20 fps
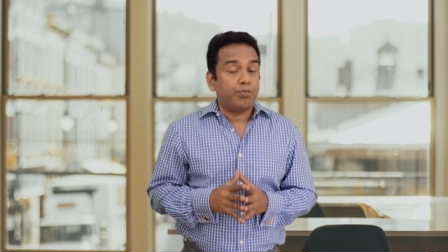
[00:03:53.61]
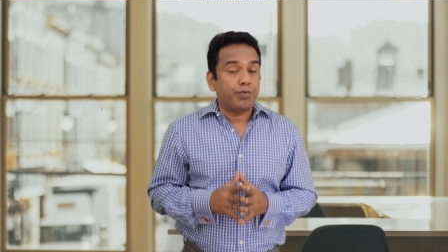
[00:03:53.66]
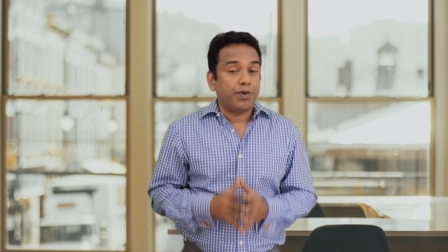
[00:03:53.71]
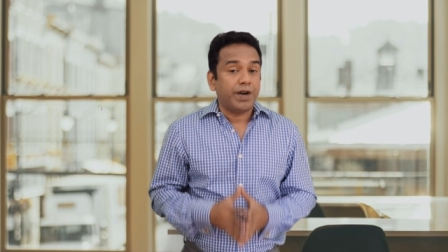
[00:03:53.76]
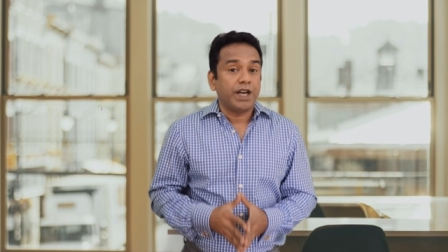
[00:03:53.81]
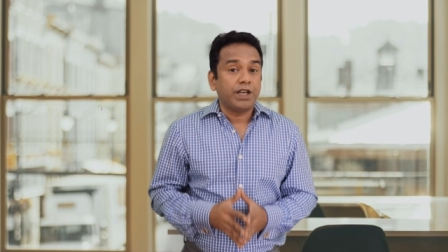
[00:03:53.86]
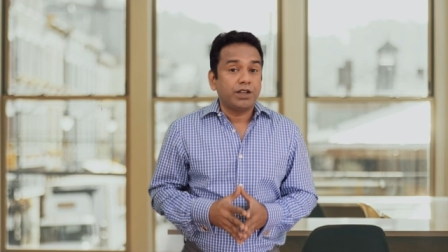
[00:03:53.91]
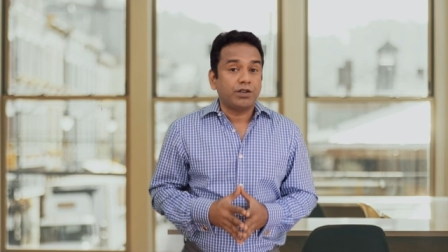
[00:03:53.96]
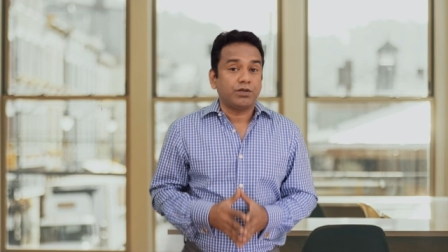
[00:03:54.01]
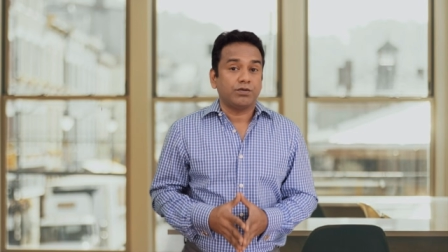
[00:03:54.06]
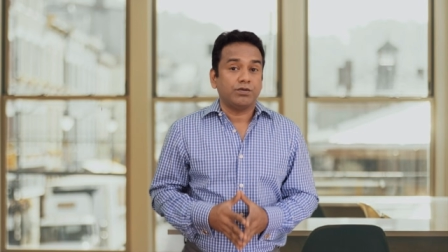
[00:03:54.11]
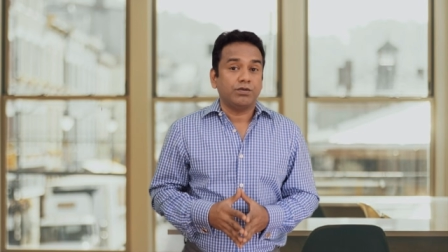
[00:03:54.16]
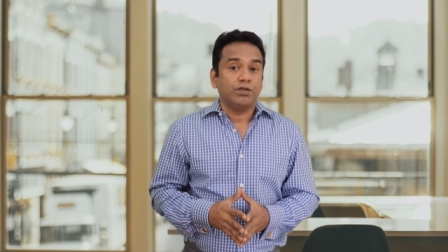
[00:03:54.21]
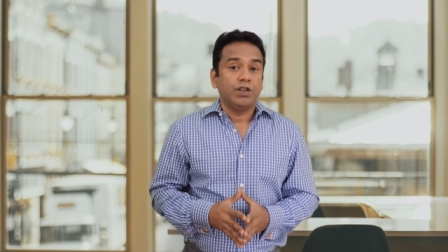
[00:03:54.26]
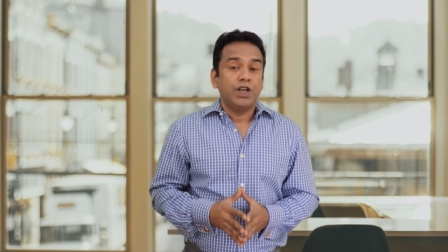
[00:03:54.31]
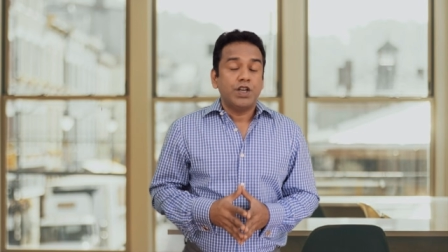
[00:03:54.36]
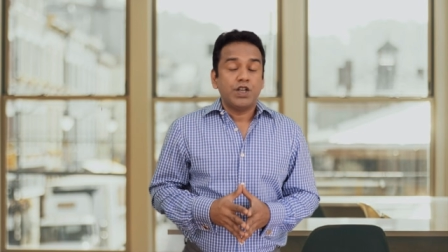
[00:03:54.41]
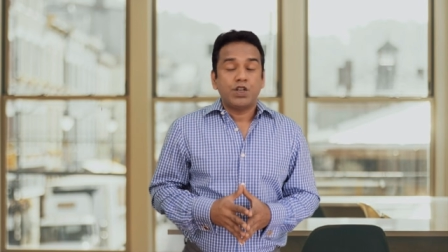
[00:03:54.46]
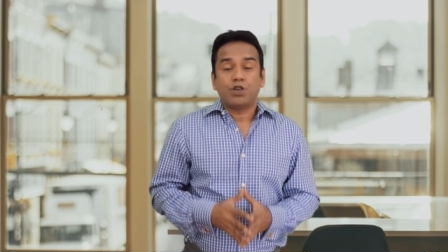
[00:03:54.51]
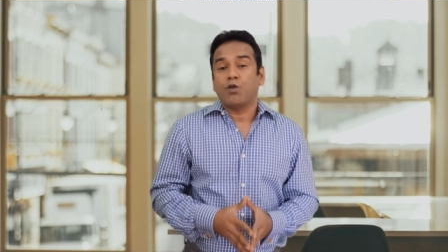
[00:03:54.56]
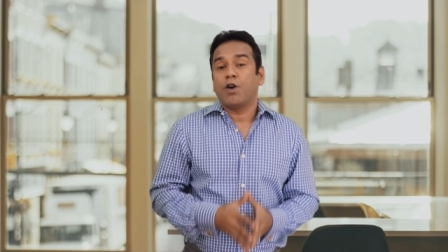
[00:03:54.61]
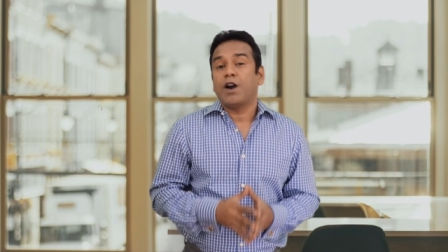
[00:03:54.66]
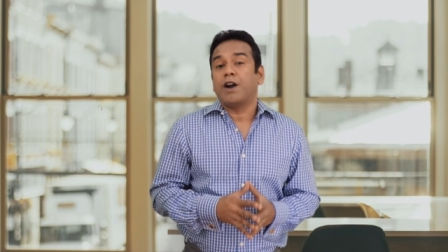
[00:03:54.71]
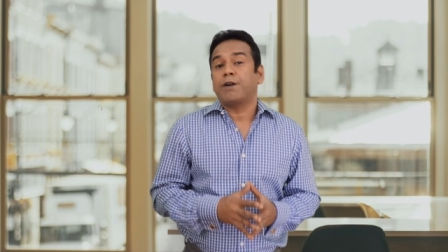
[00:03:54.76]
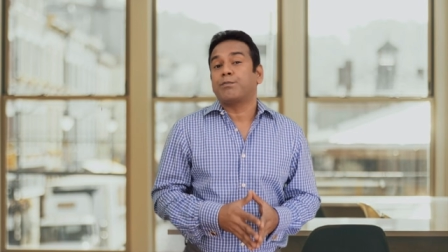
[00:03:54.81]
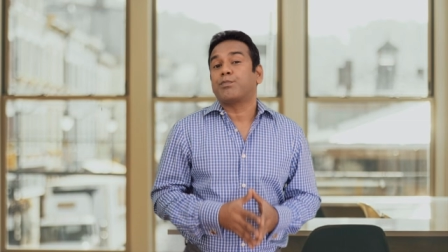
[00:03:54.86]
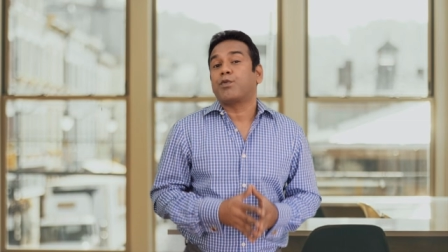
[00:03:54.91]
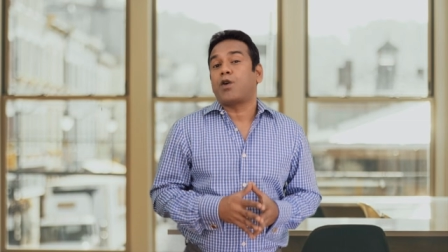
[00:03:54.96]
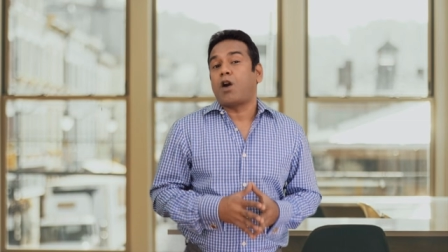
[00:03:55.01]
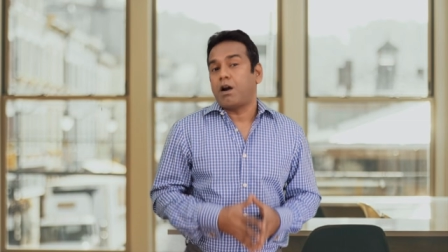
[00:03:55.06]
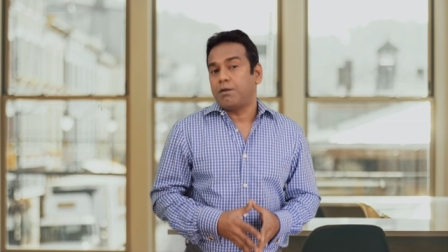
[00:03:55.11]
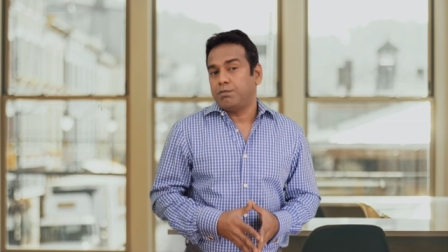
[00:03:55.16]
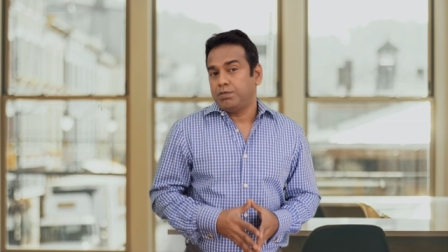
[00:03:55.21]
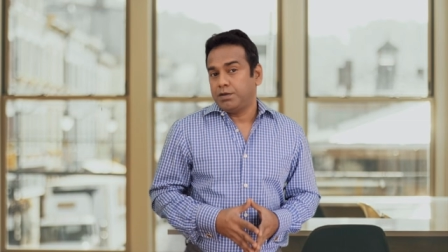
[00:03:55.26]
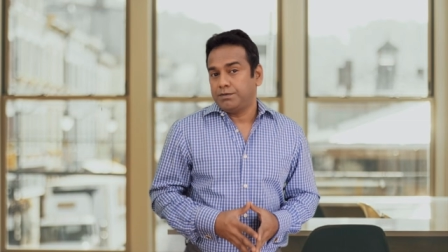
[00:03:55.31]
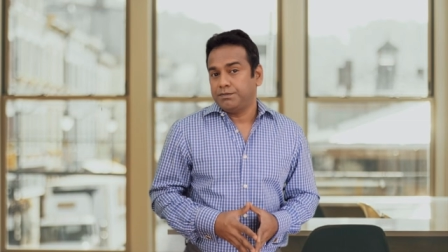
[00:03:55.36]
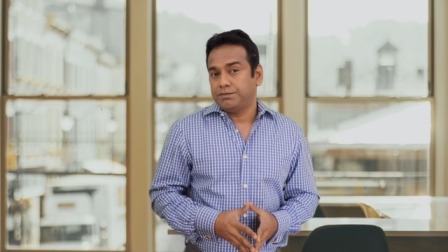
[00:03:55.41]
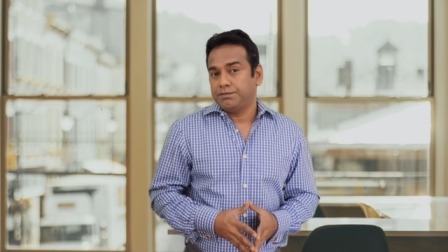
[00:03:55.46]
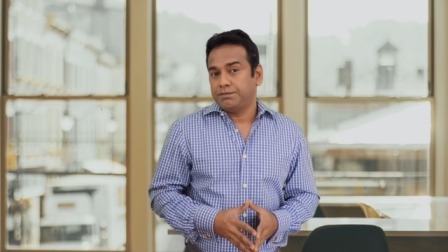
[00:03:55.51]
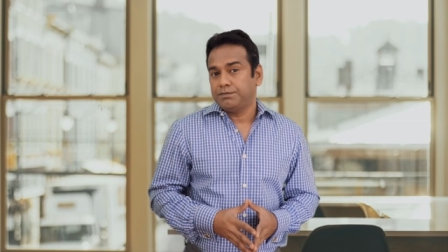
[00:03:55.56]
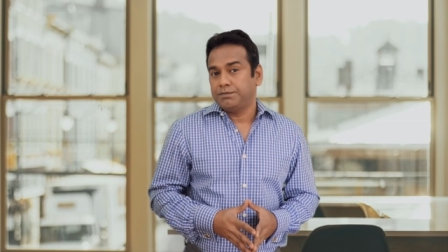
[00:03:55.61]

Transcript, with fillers: breakthrough to her problem.